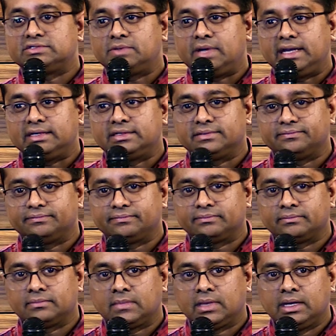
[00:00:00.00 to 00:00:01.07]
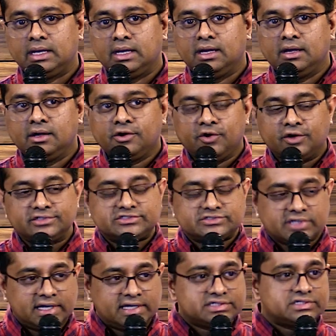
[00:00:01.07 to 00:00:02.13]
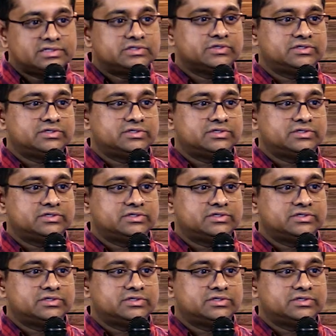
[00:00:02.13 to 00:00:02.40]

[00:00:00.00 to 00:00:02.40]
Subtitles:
to end. God's relation